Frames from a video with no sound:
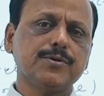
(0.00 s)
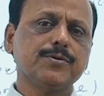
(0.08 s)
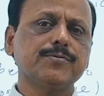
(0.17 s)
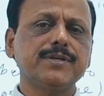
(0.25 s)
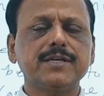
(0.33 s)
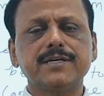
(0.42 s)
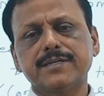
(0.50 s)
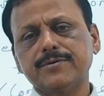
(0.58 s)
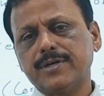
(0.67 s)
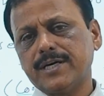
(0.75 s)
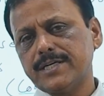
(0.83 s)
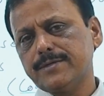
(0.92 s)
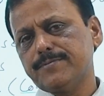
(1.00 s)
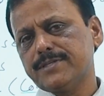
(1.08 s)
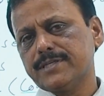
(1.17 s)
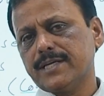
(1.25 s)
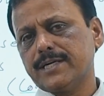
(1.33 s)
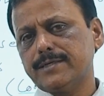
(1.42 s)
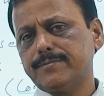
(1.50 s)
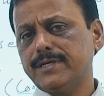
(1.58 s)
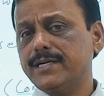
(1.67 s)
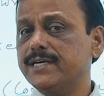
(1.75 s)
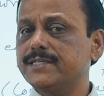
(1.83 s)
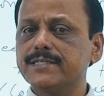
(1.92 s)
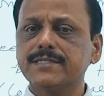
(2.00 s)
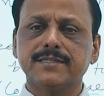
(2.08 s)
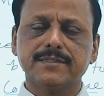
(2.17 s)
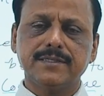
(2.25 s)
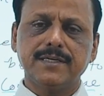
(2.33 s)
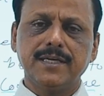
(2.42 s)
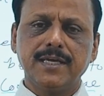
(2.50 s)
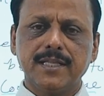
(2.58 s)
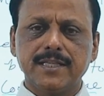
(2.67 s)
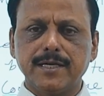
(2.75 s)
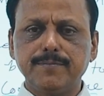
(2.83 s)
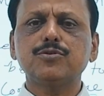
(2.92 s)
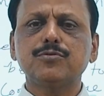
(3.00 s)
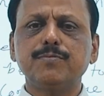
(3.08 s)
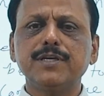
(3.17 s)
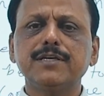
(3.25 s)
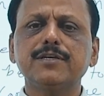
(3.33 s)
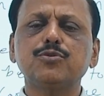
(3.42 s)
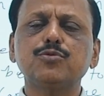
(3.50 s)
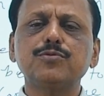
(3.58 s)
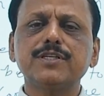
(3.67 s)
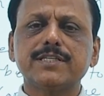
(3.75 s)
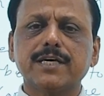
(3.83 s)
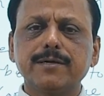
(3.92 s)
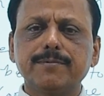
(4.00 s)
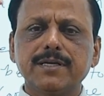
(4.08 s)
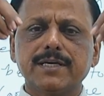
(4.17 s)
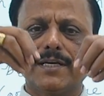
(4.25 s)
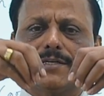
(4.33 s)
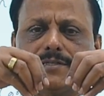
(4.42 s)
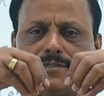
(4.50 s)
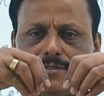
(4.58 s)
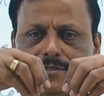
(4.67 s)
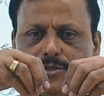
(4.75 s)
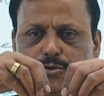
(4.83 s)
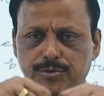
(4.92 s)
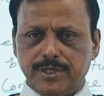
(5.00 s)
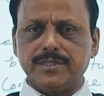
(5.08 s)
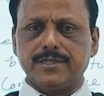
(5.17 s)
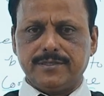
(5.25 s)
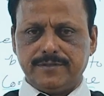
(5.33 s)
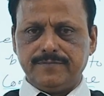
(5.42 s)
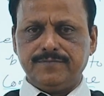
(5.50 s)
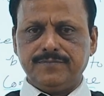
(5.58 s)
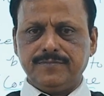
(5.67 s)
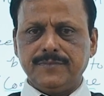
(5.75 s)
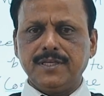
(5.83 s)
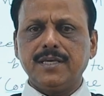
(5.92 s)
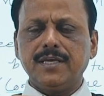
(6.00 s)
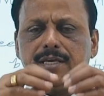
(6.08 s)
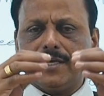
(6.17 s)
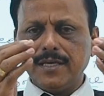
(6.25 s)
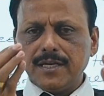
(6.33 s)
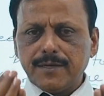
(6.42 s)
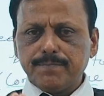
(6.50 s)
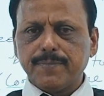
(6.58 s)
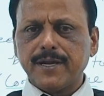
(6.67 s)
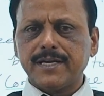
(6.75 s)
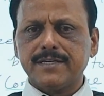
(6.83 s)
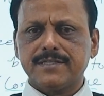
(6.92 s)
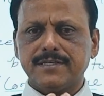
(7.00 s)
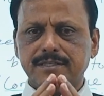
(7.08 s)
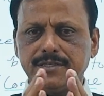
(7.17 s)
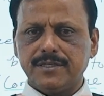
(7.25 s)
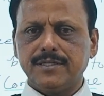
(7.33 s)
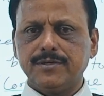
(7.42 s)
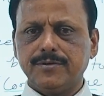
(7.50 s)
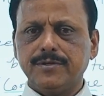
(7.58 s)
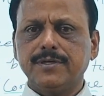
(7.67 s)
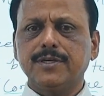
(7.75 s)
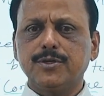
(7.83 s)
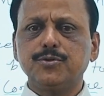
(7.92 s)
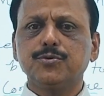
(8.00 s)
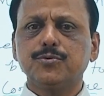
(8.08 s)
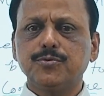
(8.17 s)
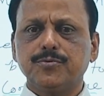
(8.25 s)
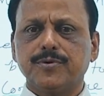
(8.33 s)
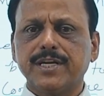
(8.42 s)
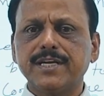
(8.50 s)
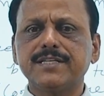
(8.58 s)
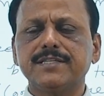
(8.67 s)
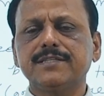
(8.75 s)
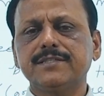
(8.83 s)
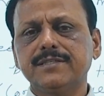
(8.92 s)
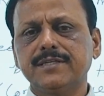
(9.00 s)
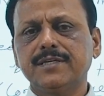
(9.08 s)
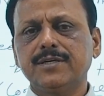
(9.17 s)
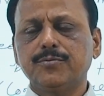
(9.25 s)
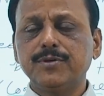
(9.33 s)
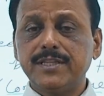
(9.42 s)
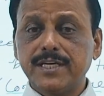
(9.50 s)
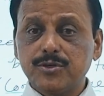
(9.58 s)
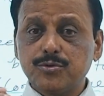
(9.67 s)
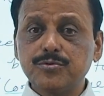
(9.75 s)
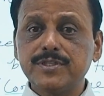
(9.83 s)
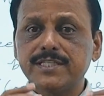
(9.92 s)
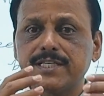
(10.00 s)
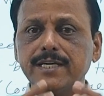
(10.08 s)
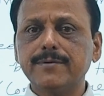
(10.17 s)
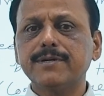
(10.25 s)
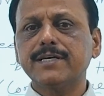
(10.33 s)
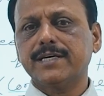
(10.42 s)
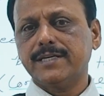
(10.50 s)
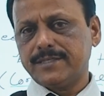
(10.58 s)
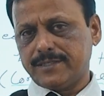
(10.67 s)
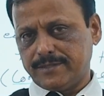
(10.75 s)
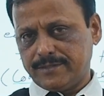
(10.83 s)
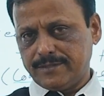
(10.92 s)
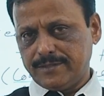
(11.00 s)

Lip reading: video we learned artificial hybridization, that bringing two desirable characters together in a plant, new variety with that two desirable character.